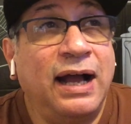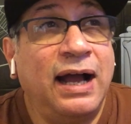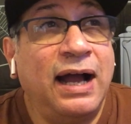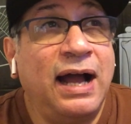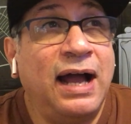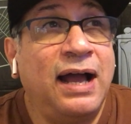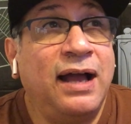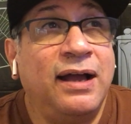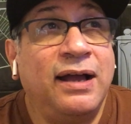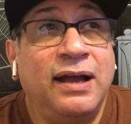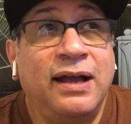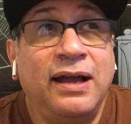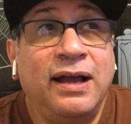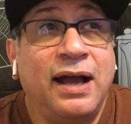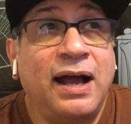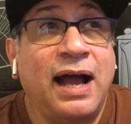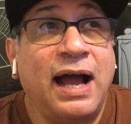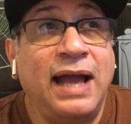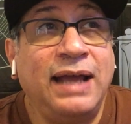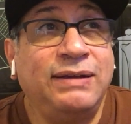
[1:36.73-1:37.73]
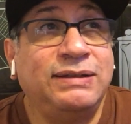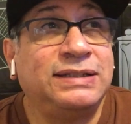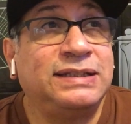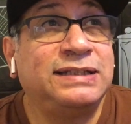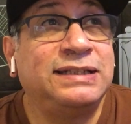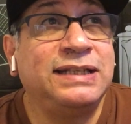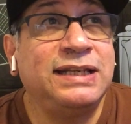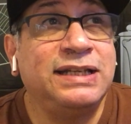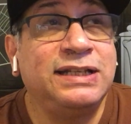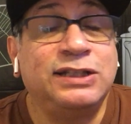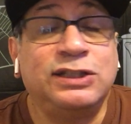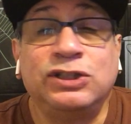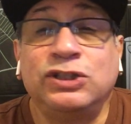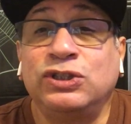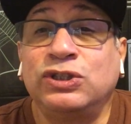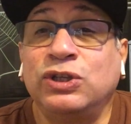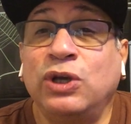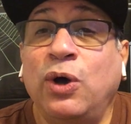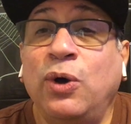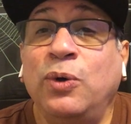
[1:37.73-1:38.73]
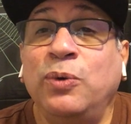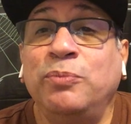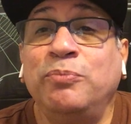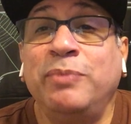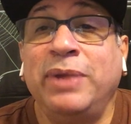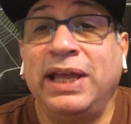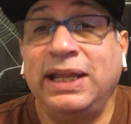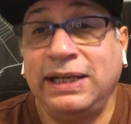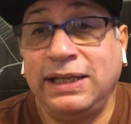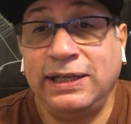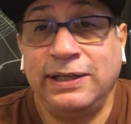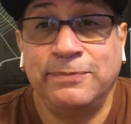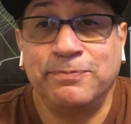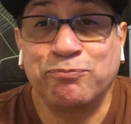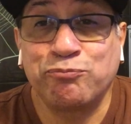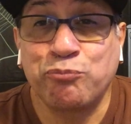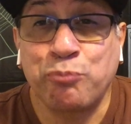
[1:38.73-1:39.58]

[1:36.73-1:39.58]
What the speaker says: I see so many